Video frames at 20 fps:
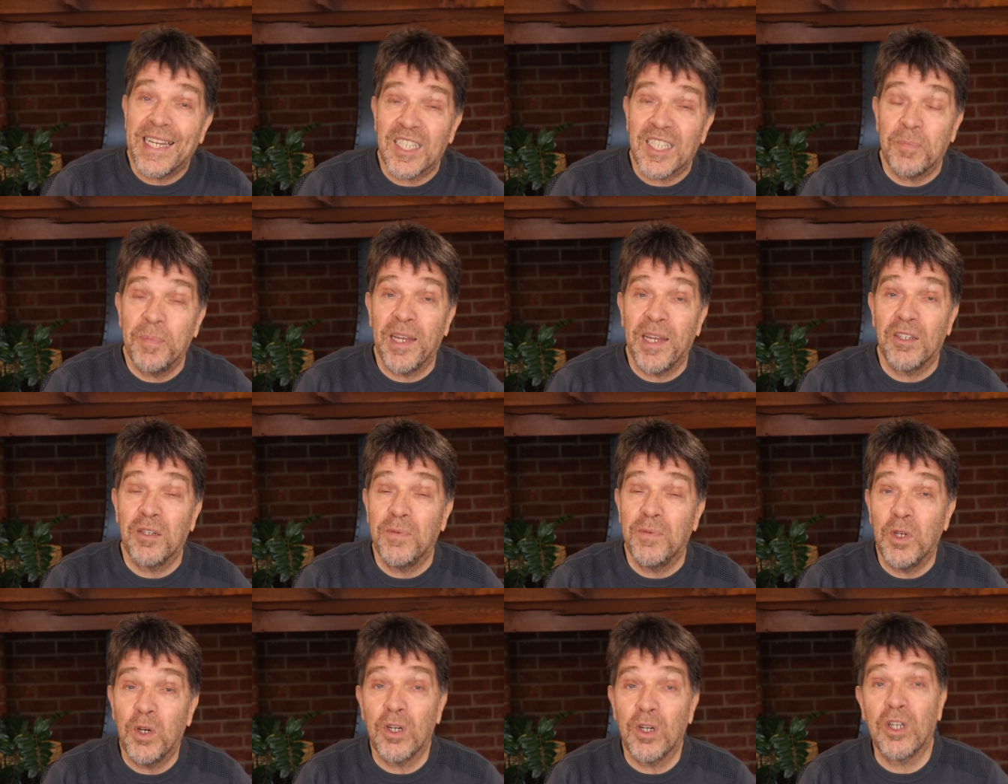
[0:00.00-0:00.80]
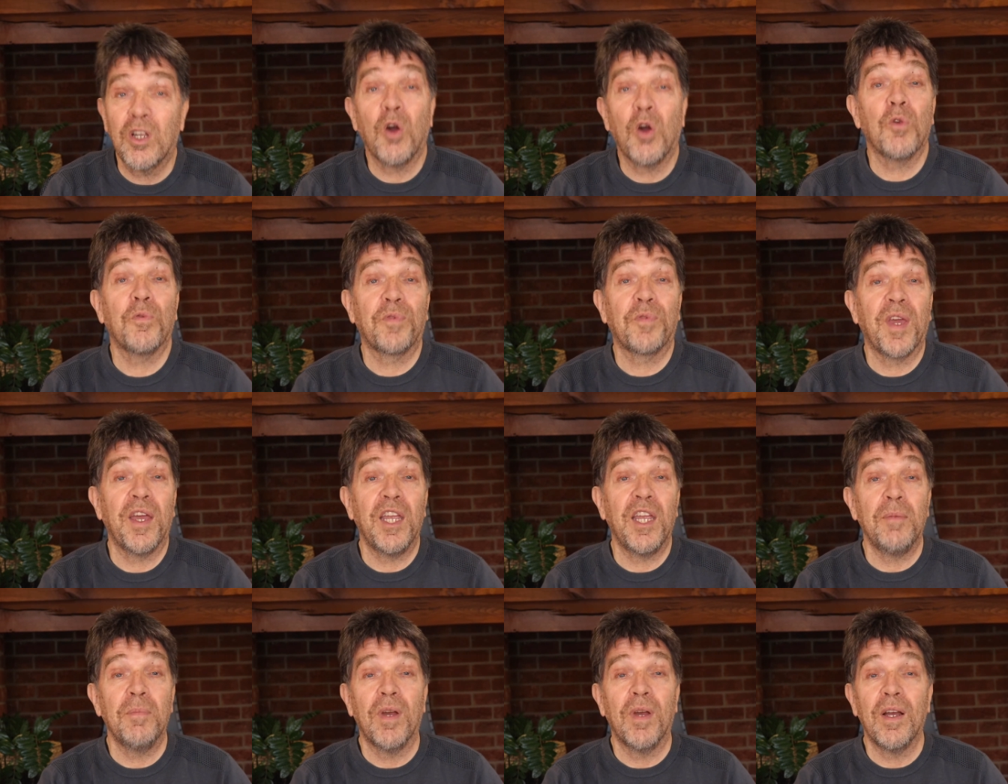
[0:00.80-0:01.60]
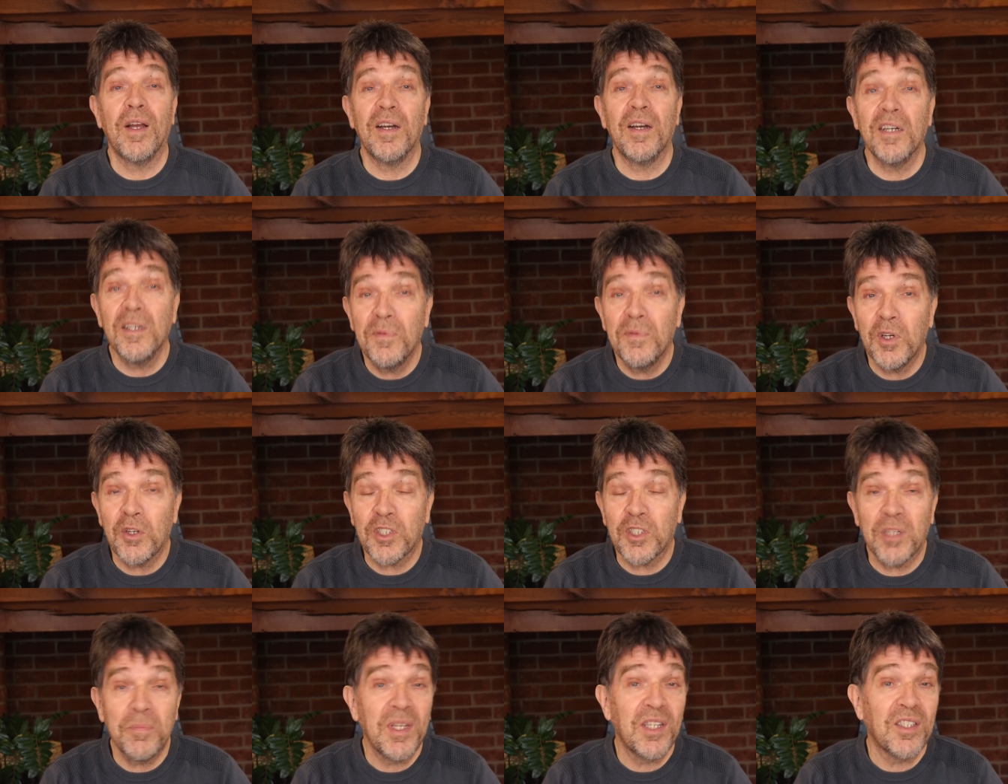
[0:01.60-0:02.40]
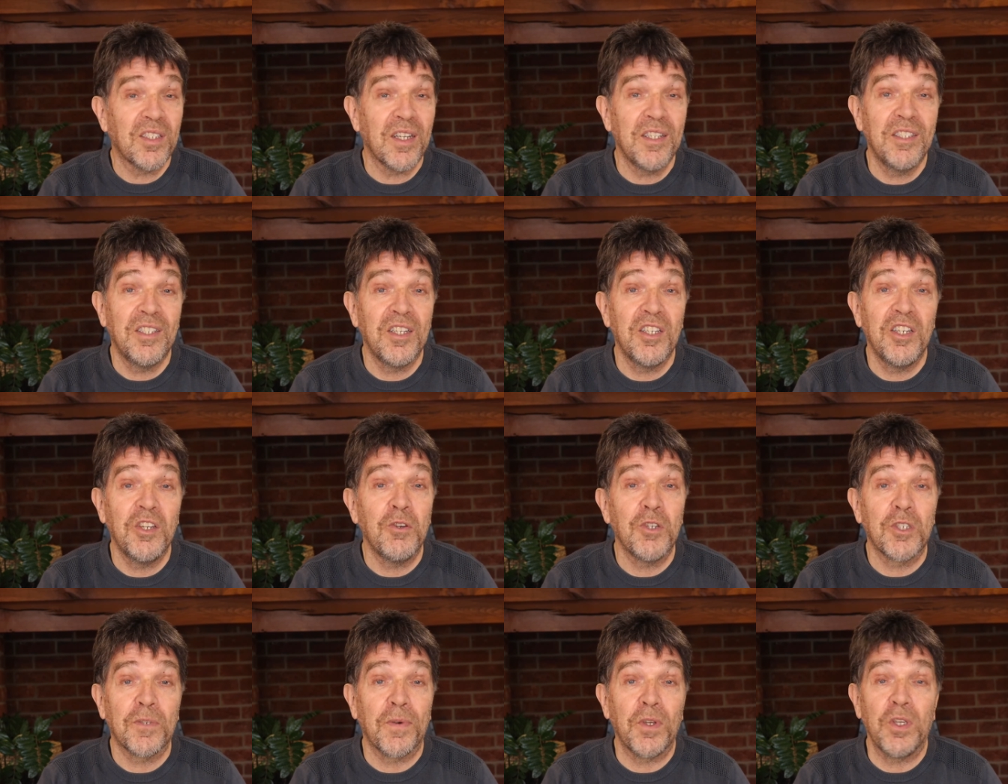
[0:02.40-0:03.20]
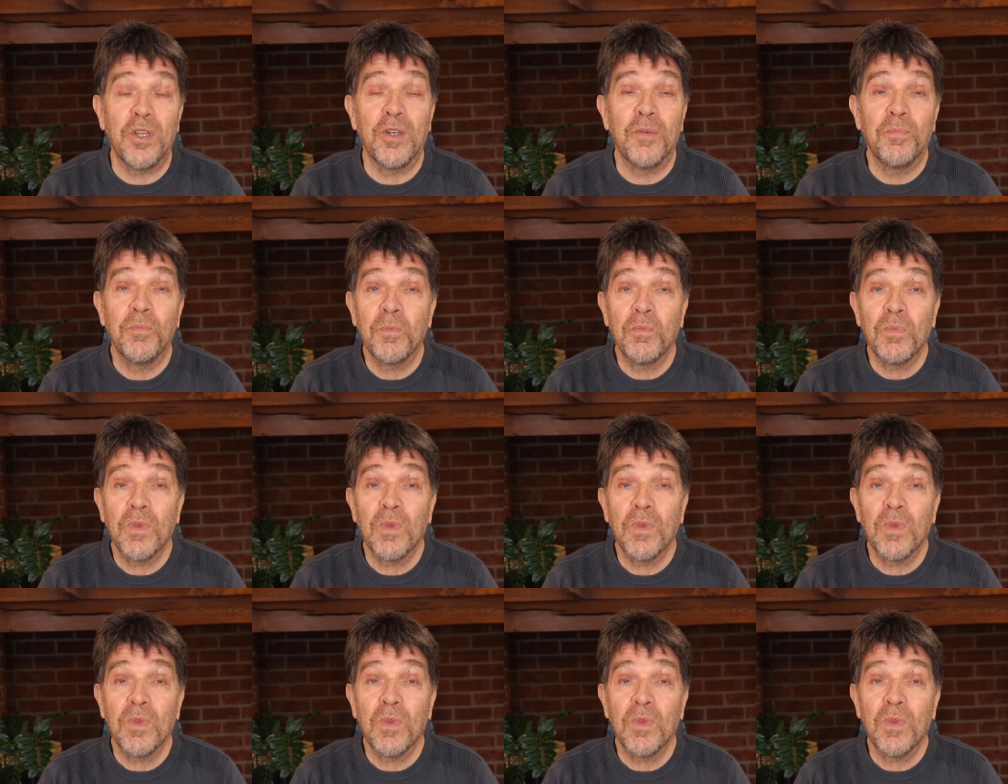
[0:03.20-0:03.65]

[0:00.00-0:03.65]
aspect of your golf game, I've got some exciting news for you.